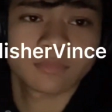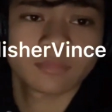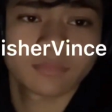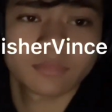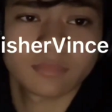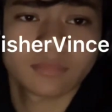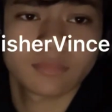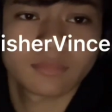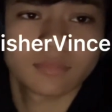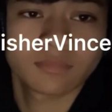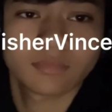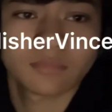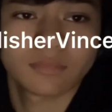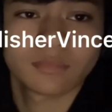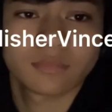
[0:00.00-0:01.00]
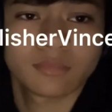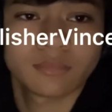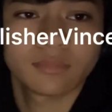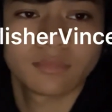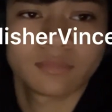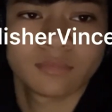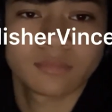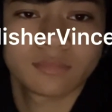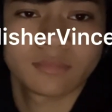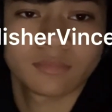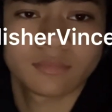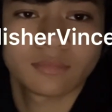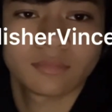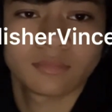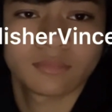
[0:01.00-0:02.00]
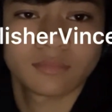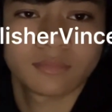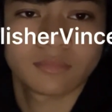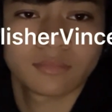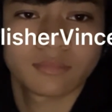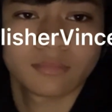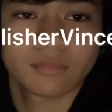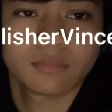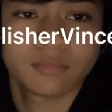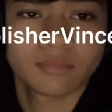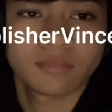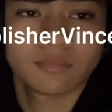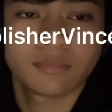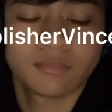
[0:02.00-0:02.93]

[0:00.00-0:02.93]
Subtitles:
(silence)